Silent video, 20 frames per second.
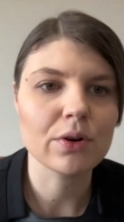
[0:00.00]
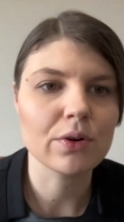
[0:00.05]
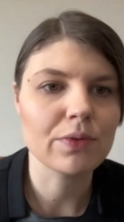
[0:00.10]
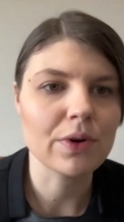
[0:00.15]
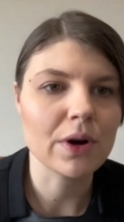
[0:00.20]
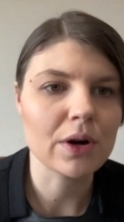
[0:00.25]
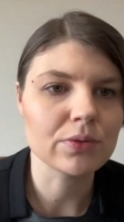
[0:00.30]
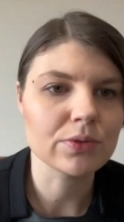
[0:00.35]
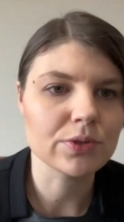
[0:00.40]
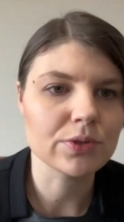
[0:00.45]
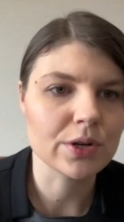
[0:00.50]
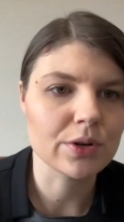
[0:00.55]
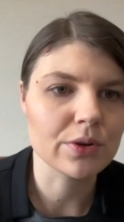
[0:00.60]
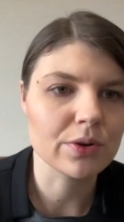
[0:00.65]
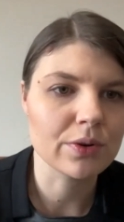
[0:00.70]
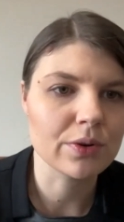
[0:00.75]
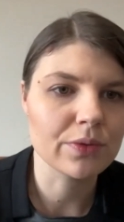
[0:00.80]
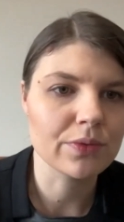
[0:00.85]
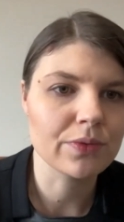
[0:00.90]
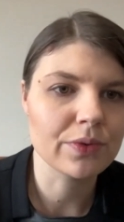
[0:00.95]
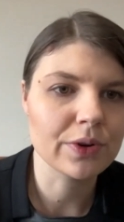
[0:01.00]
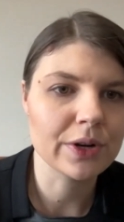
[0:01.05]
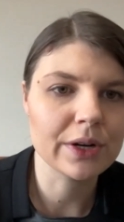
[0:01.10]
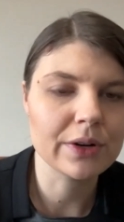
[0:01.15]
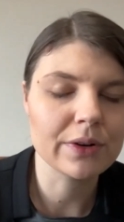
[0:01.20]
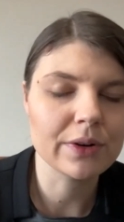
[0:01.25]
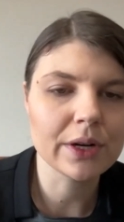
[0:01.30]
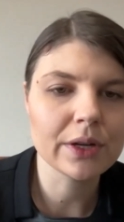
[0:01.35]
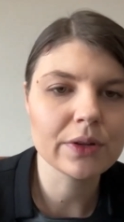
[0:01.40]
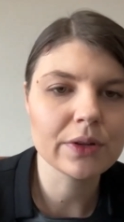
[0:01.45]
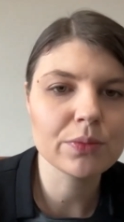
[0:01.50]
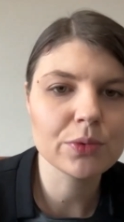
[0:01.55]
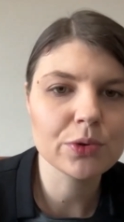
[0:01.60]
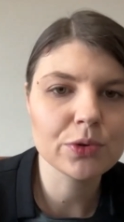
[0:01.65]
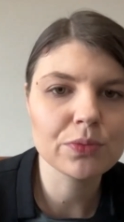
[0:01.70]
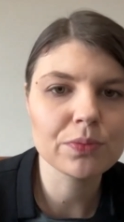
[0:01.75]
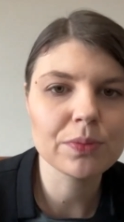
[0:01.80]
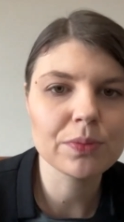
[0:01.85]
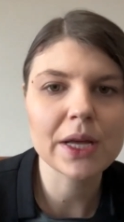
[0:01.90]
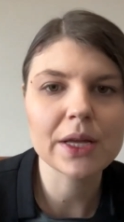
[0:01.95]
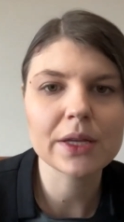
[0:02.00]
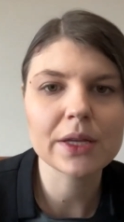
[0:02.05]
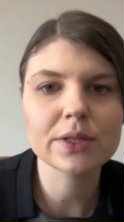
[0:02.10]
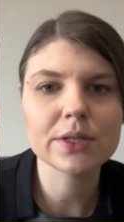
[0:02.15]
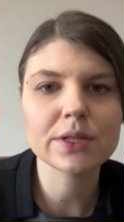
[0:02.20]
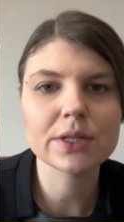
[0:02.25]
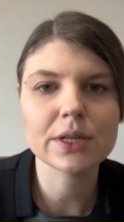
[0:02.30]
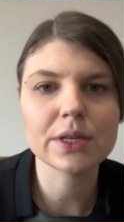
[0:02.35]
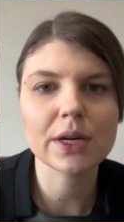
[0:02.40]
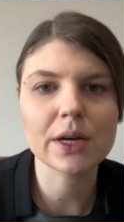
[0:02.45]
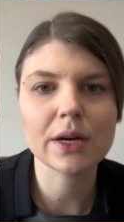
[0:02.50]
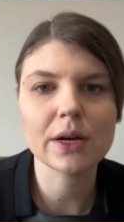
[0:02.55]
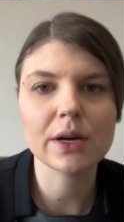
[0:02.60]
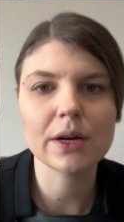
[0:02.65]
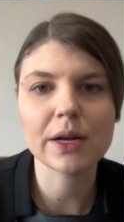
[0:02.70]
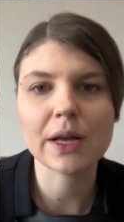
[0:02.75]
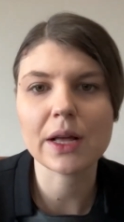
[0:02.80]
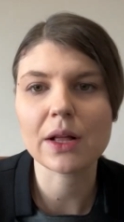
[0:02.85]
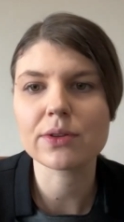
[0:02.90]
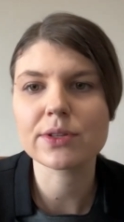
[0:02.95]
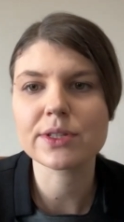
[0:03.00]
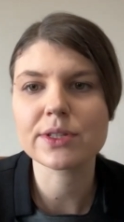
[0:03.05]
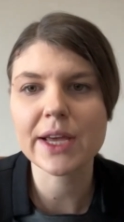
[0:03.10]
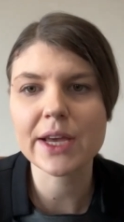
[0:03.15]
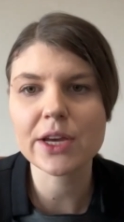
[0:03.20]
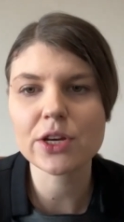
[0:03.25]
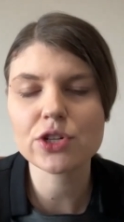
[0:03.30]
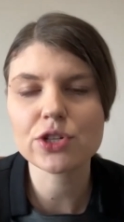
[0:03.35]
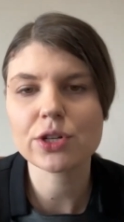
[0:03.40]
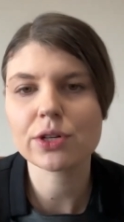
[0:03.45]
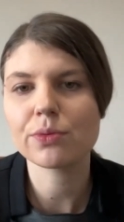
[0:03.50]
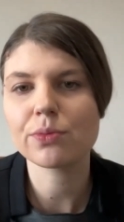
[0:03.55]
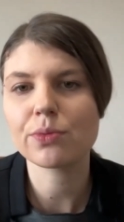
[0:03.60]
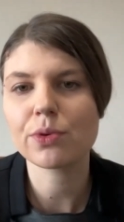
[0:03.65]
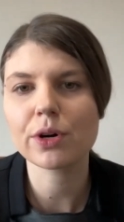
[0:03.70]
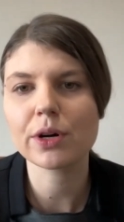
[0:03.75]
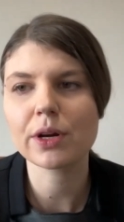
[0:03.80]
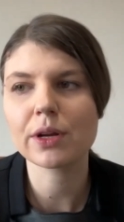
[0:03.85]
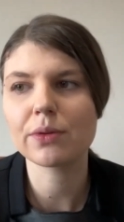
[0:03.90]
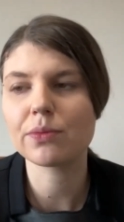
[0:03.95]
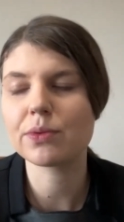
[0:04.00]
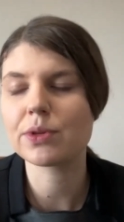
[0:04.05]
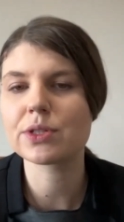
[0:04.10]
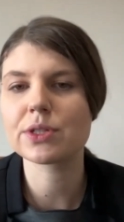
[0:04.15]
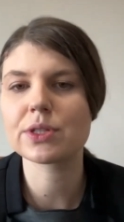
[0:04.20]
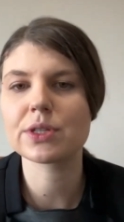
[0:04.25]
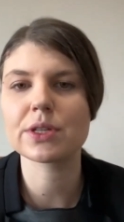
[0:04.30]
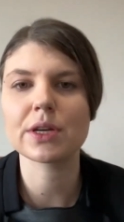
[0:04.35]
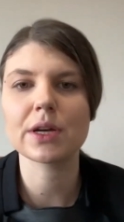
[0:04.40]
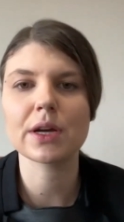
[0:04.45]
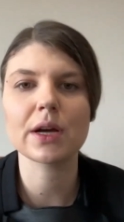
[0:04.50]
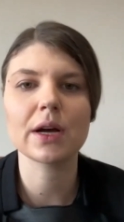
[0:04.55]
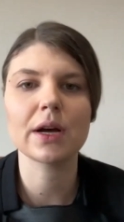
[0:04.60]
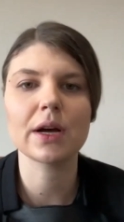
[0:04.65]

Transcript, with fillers: co-founder of free green movement uh, health nation working with uh,